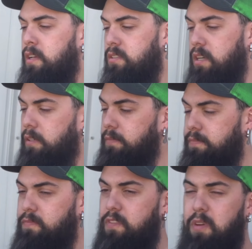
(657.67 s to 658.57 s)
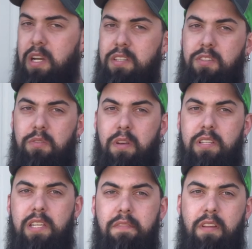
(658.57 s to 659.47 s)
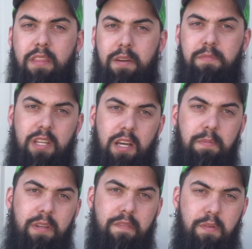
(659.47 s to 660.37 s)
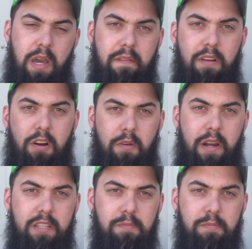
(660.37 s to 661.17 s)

So if you guys enjoy this, give it a thumbs up. If you haven't already,